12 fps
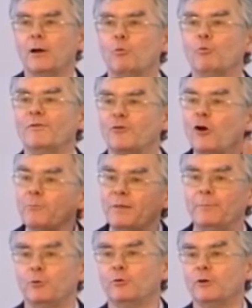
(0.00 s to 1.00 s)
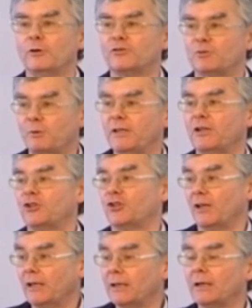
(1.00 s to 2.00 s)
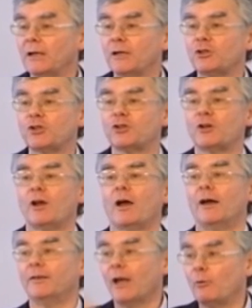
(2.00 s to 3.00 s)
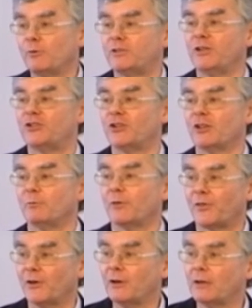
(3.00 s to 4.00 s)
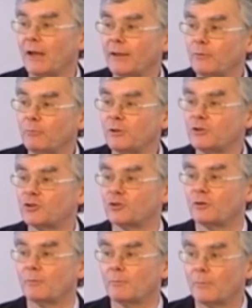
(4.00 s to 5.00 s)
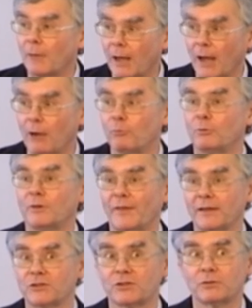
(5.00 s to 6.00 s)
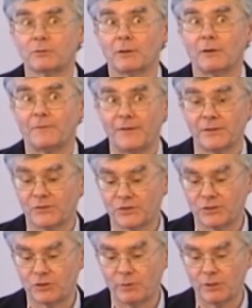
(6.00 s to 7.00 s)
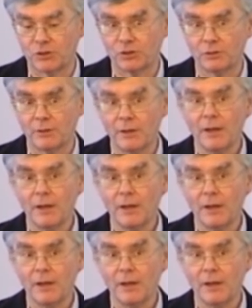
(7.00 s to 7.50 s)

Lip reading: we've got people who know Swedish and English, and now we're teaching them a third language. How will that affect the situation?